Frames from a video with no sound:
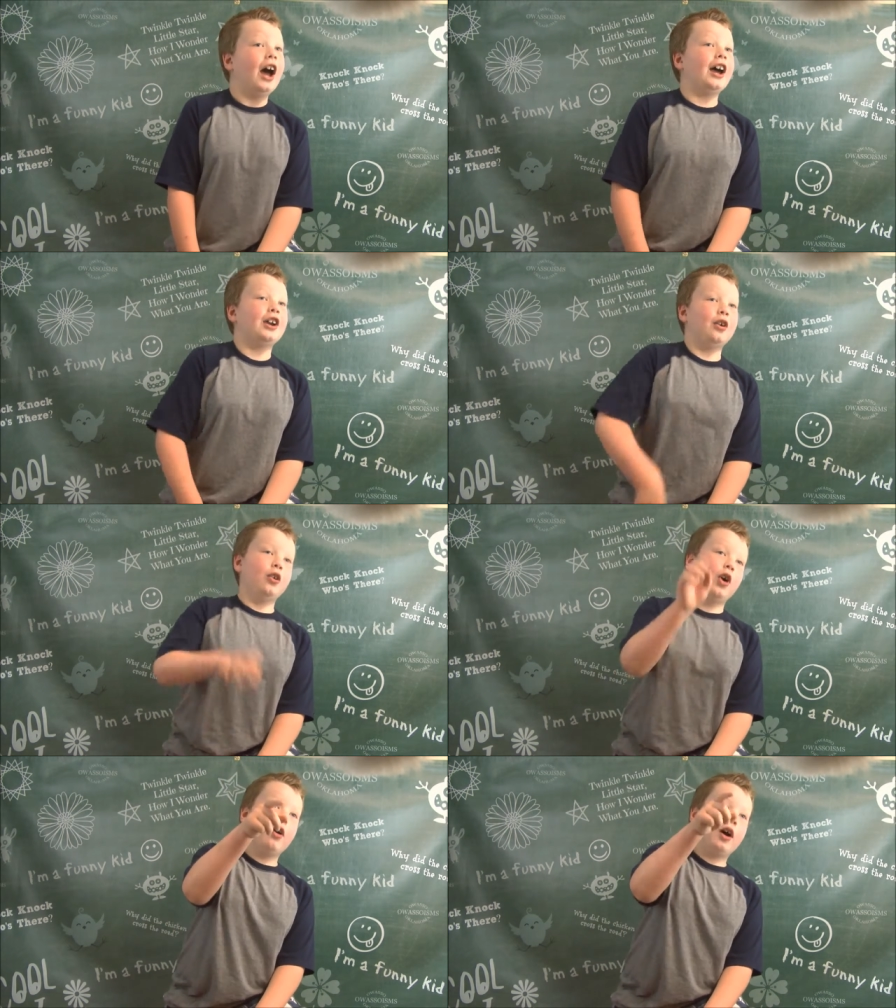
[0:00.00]
I don't
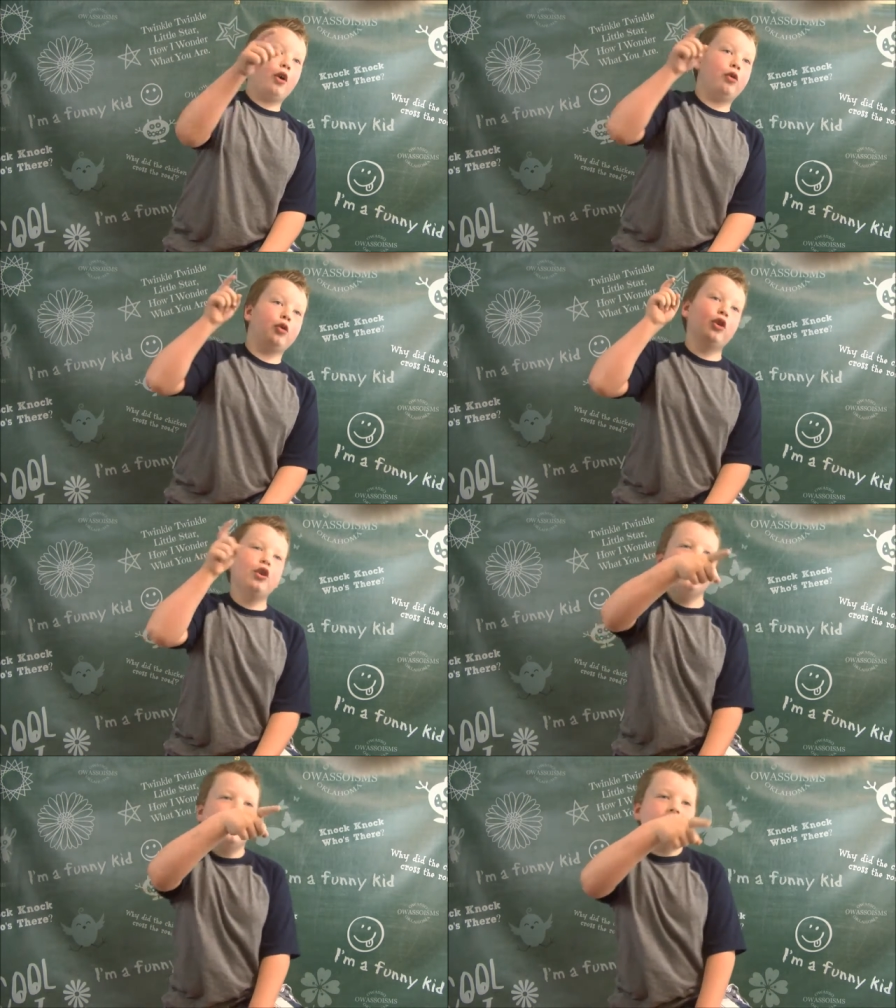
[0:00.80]
know. I'll
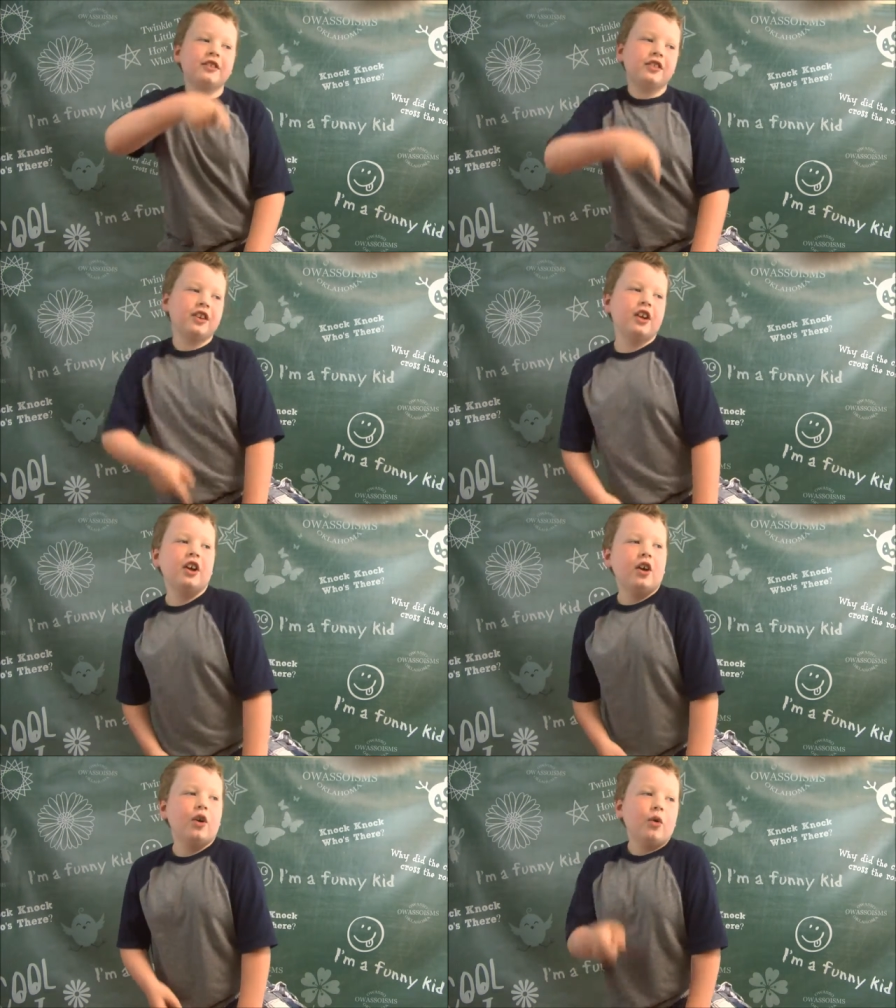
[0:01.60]
learn that
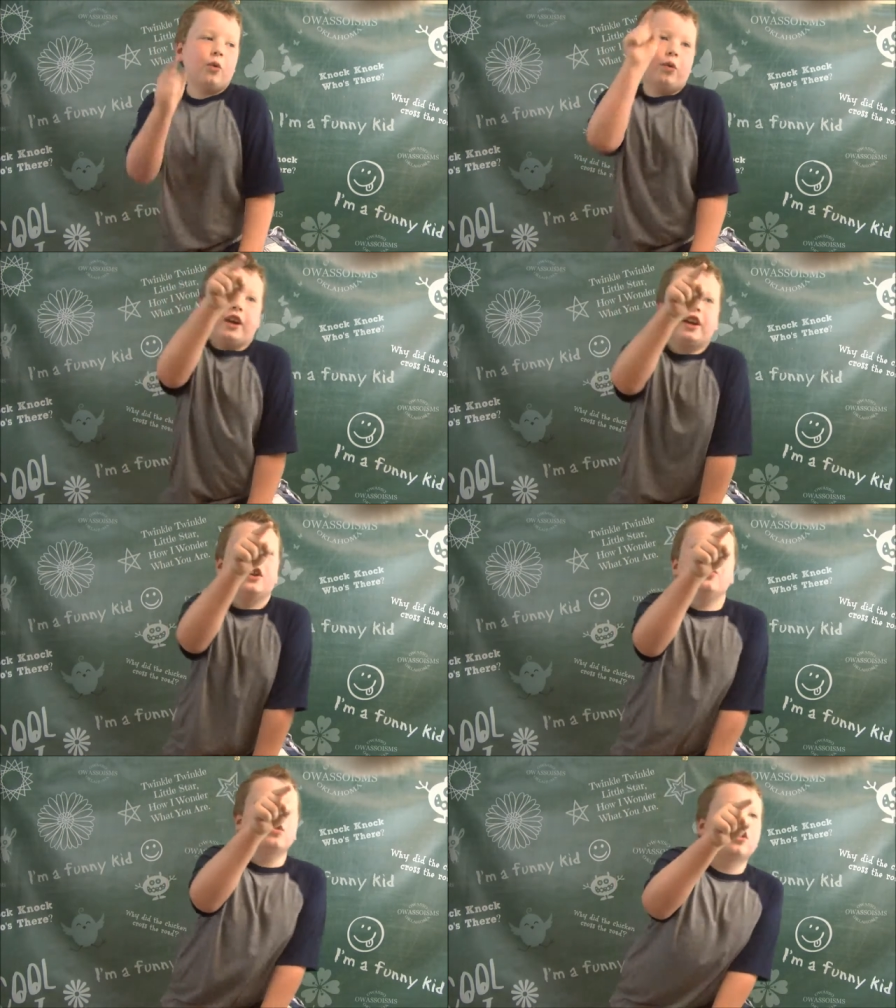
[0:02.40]
when I
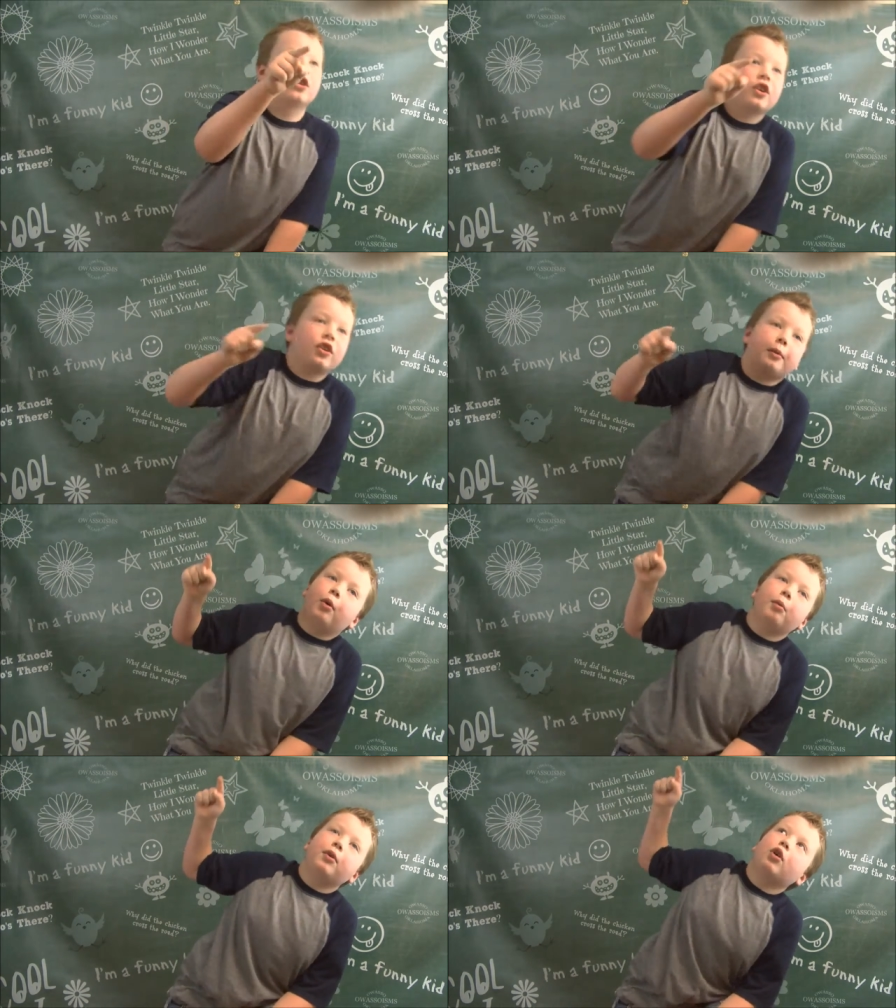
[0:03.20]
get older because I'm
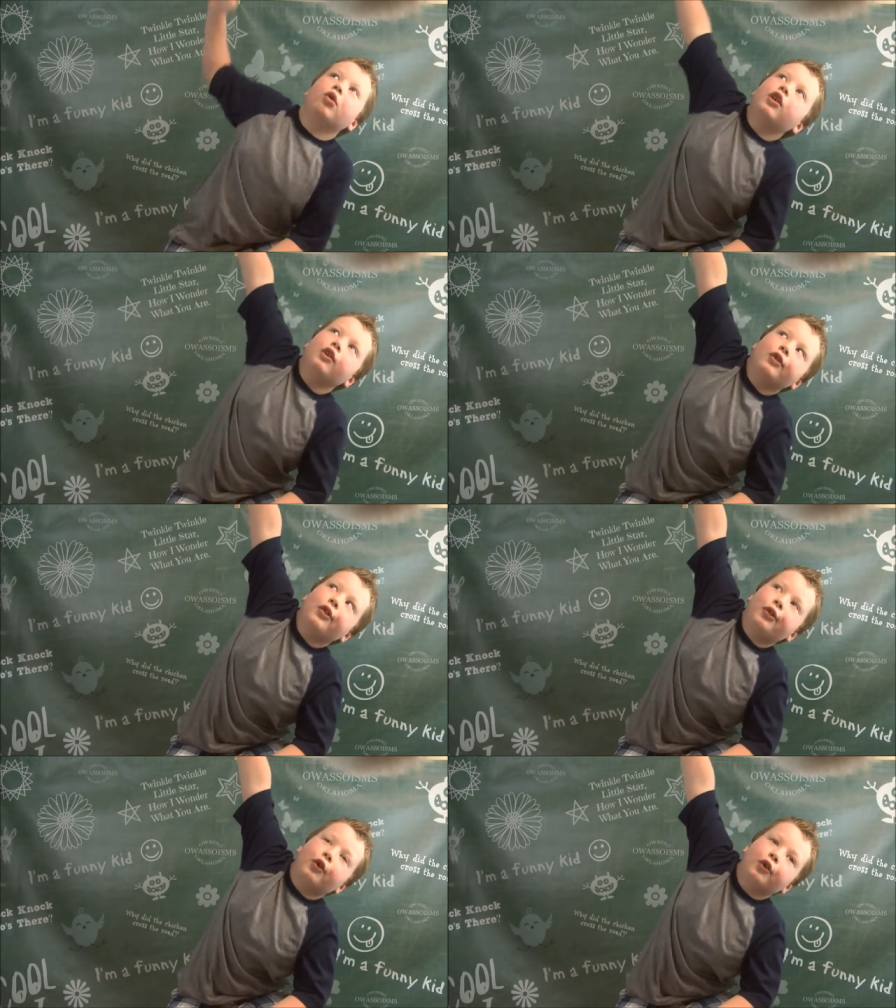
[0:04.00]
only going in
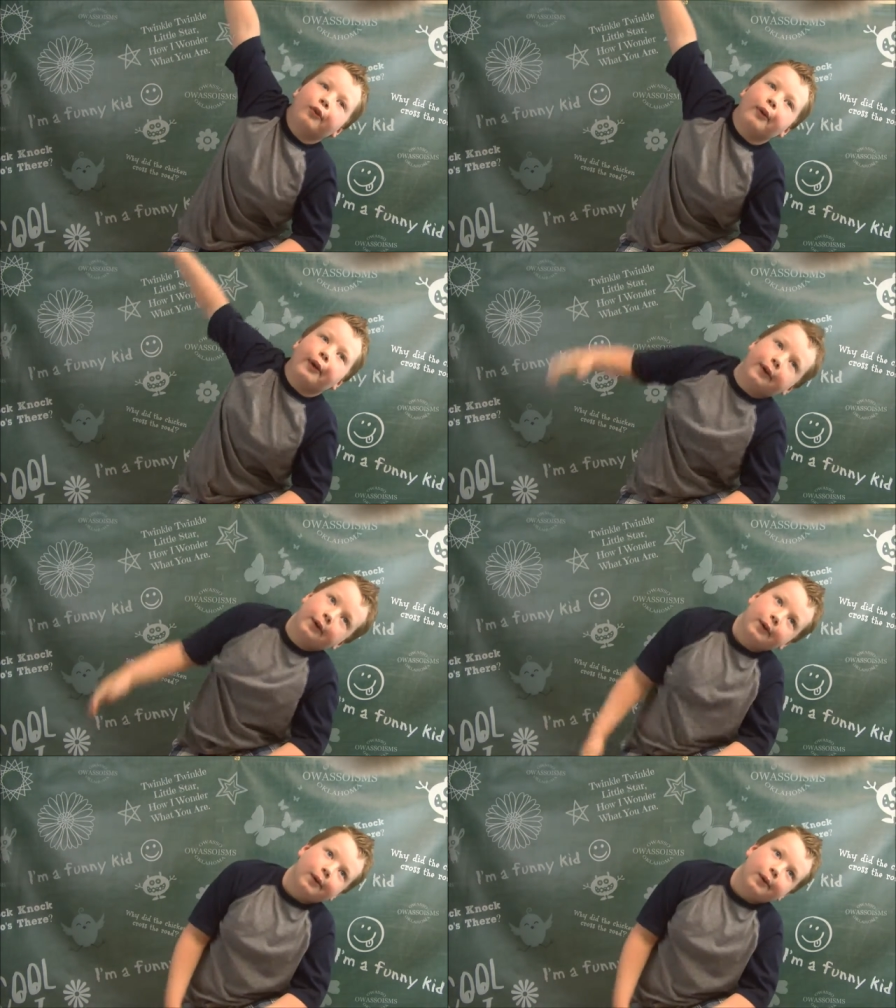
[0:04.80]
third grade.